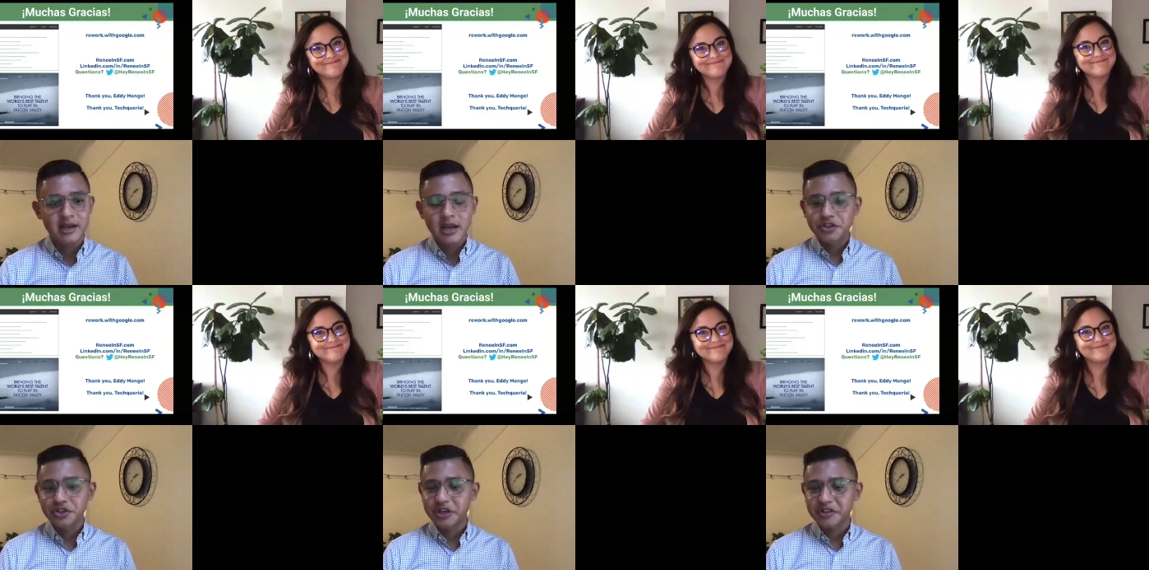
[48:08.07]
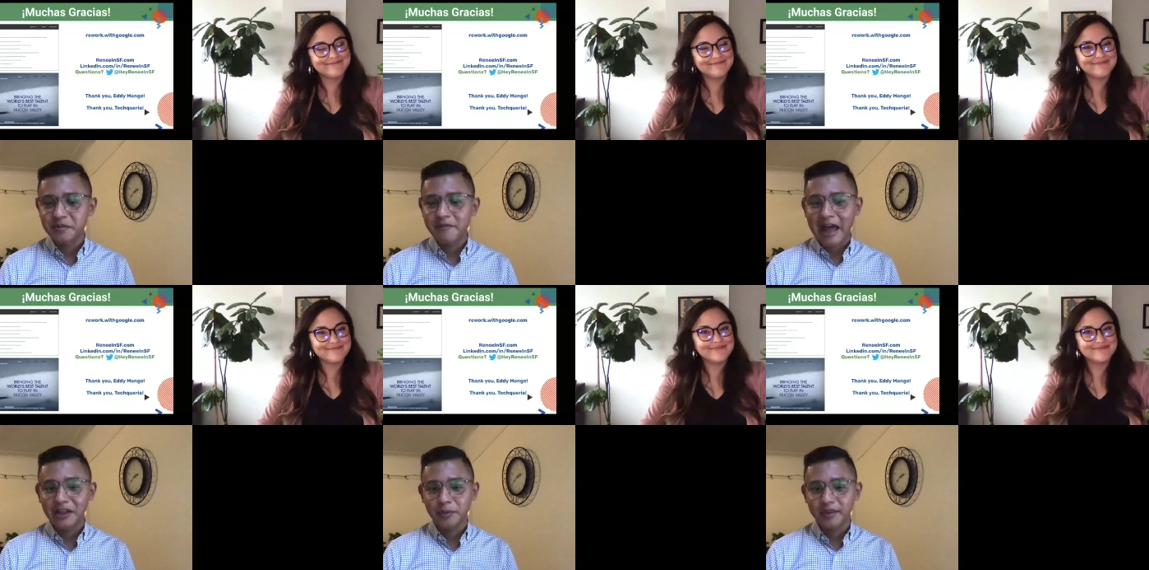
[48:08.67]
Speaker 1: to share some
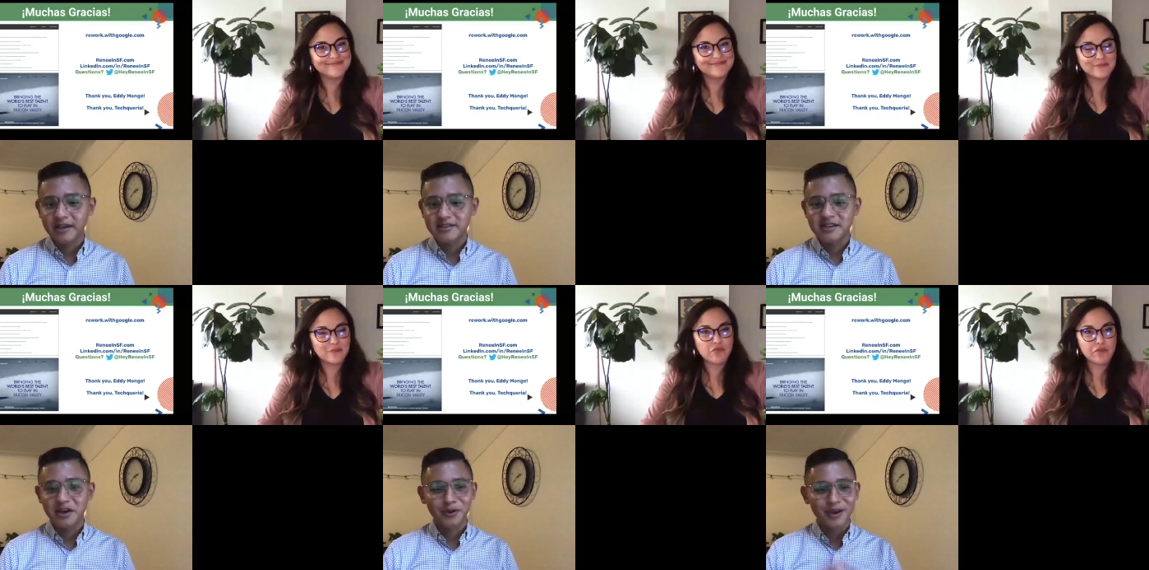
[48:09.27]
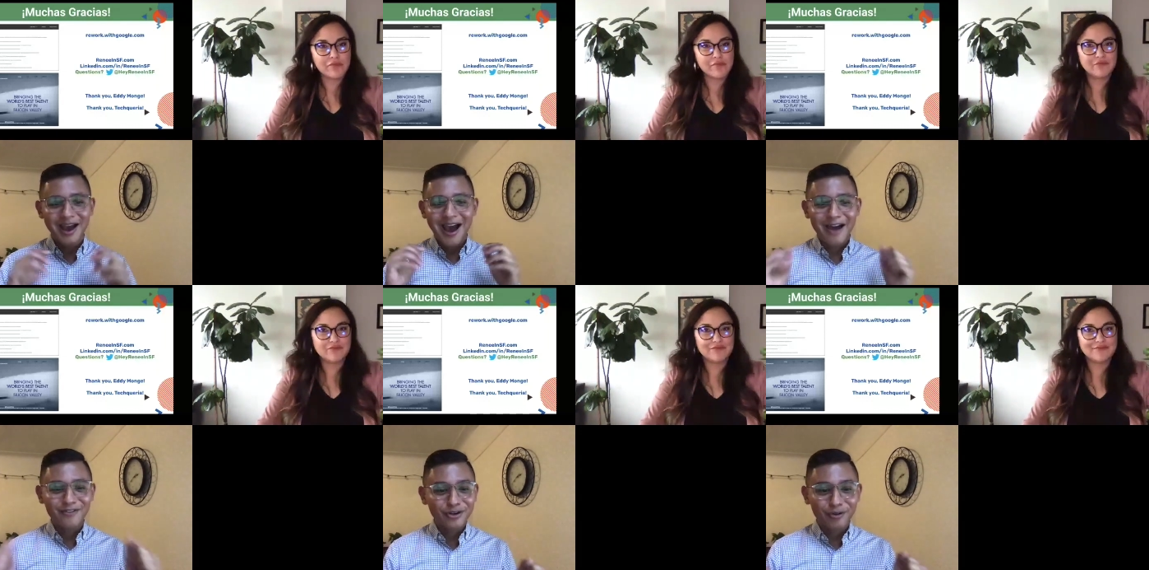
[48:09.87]
value with us. So have
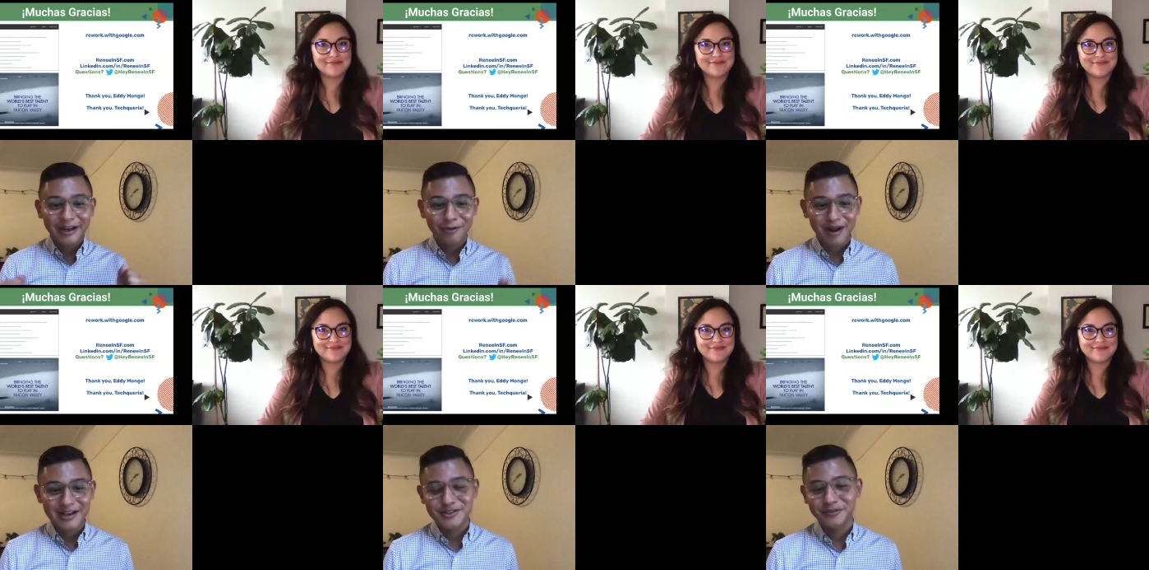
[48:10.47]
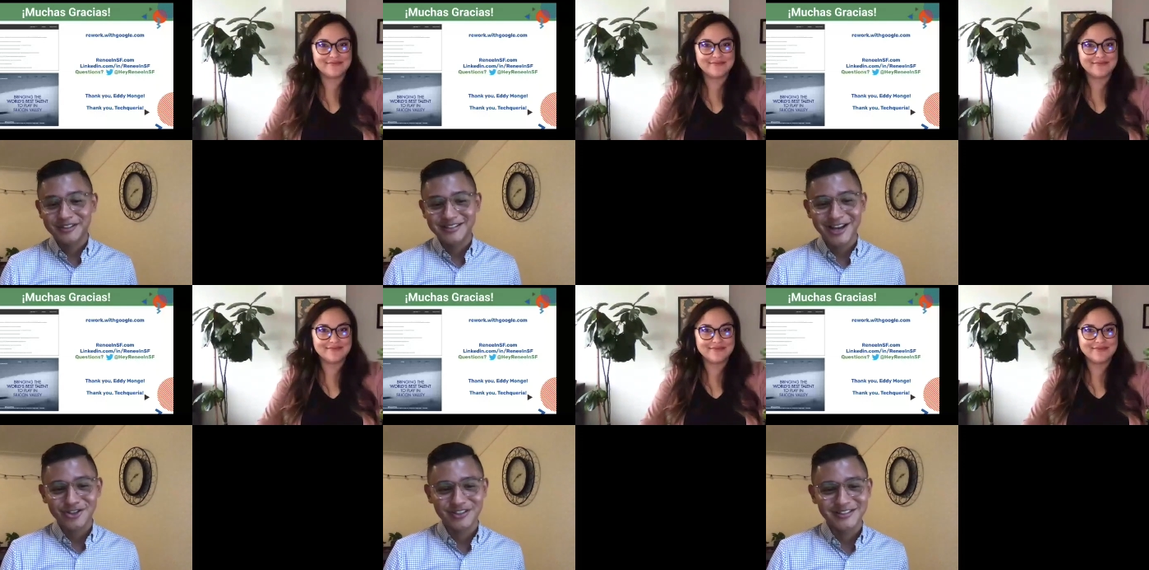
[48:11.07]
a great rest of the
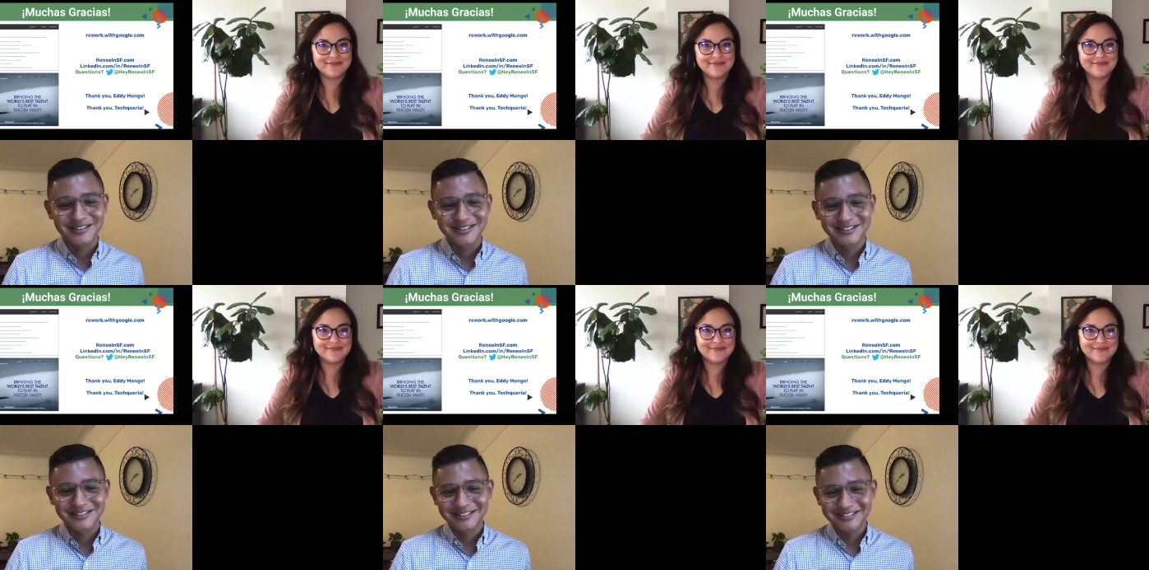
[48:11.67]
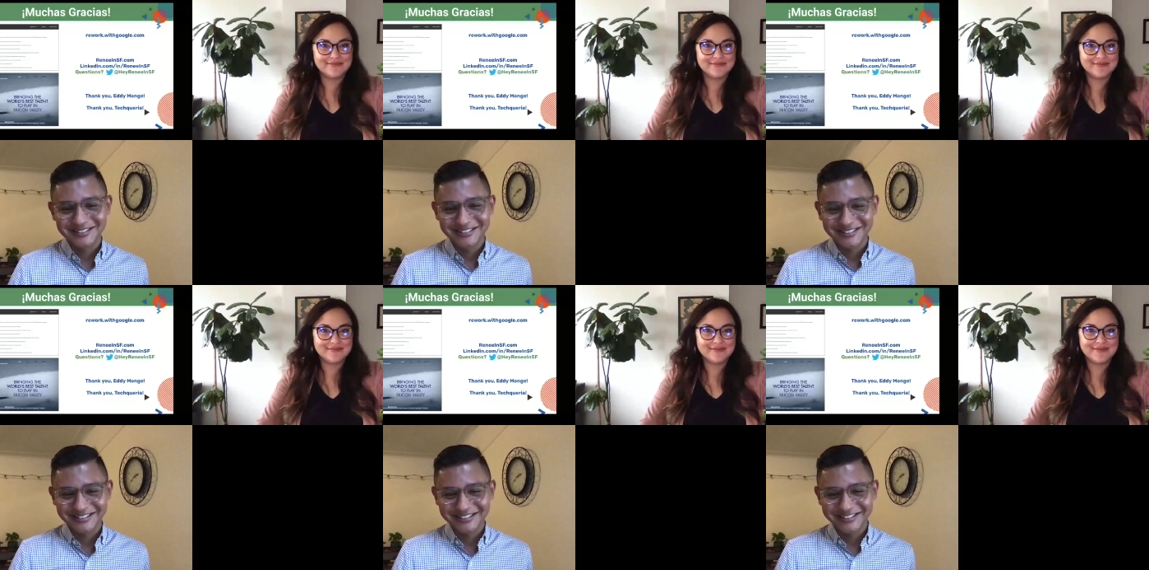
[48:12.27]
sessions.
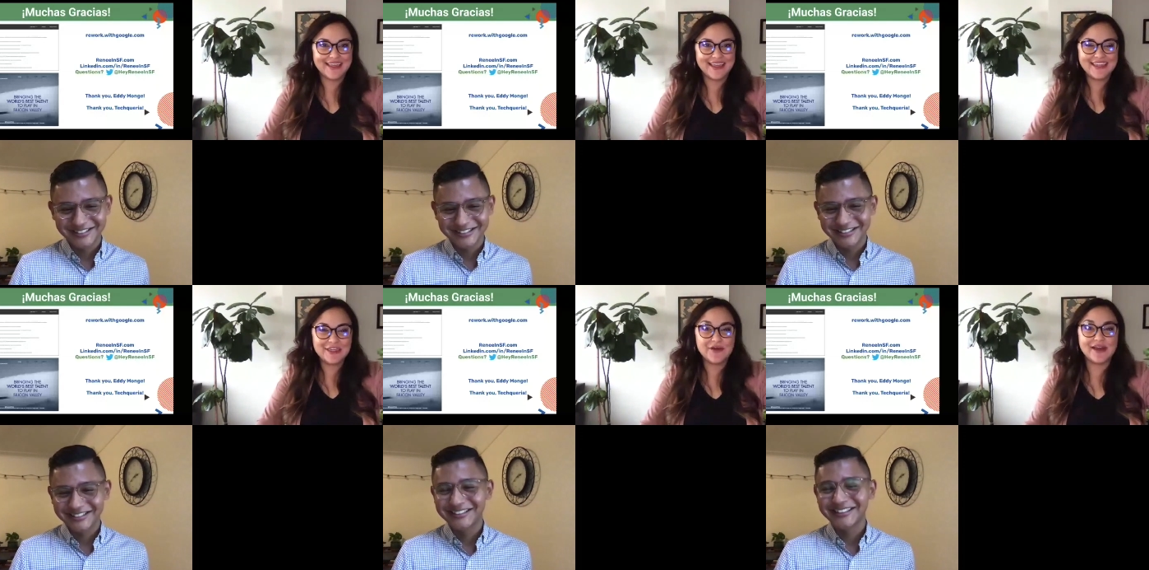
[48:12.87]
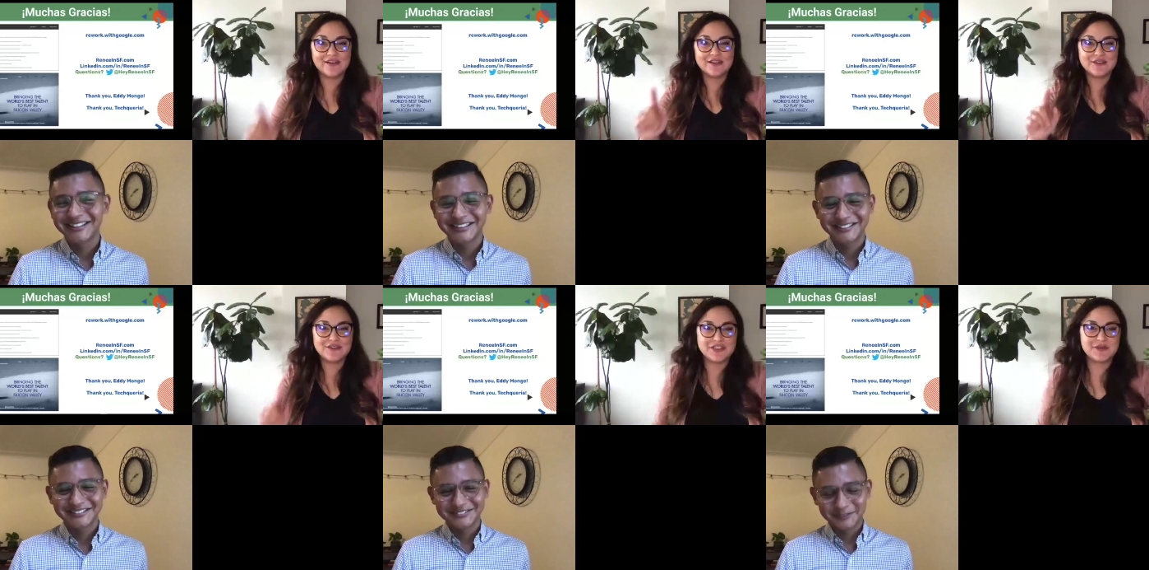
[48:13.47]
Speaker 2: Thank you. I also
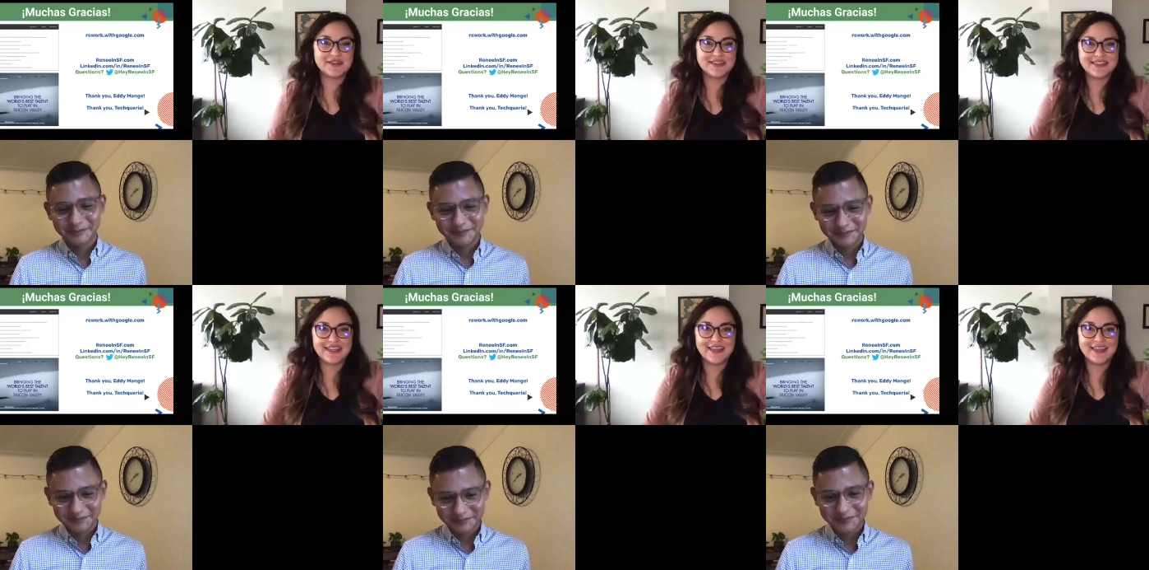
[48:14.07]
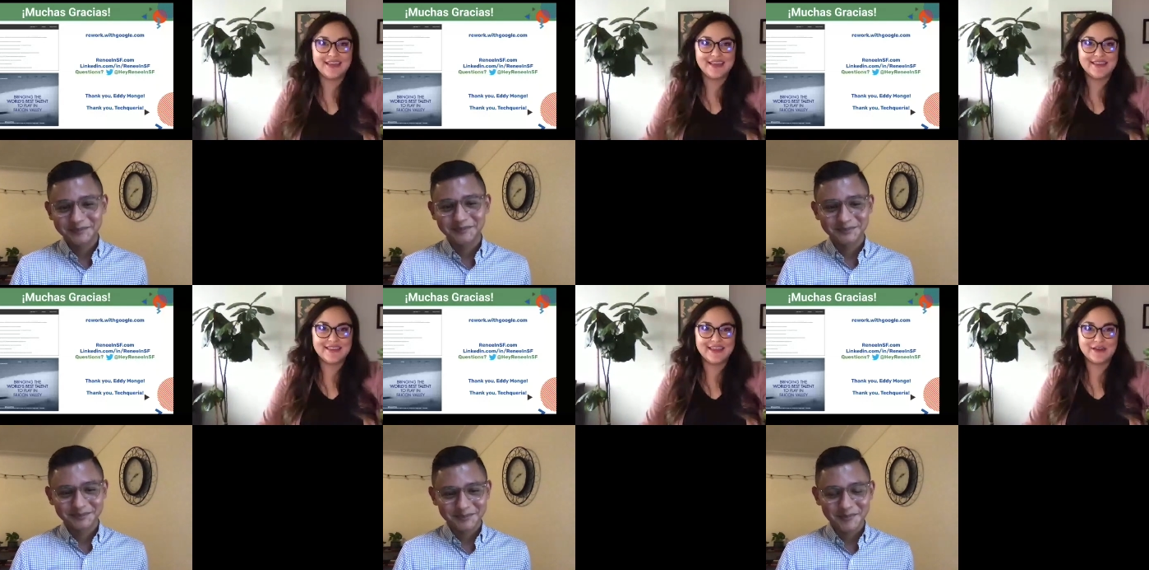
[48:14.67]
just want to say
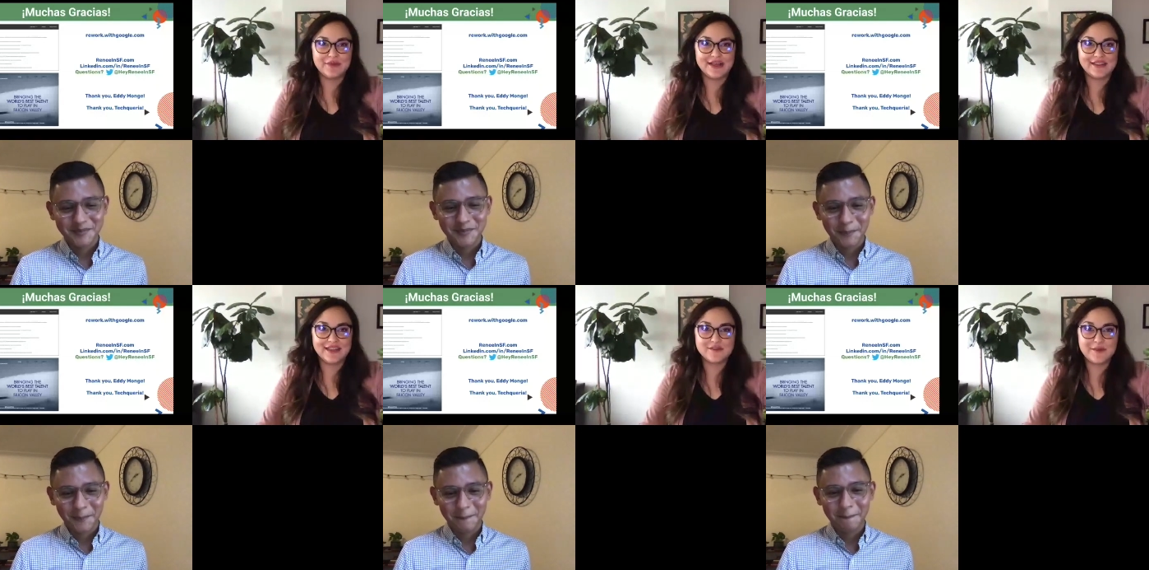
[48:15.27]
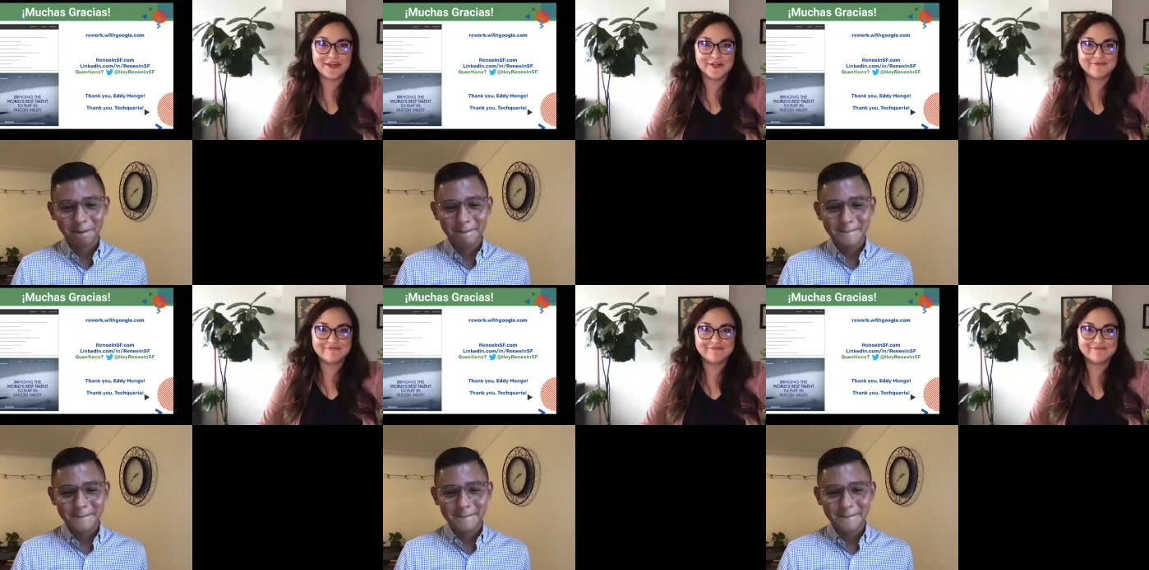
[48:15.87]
that Black Lives Matter.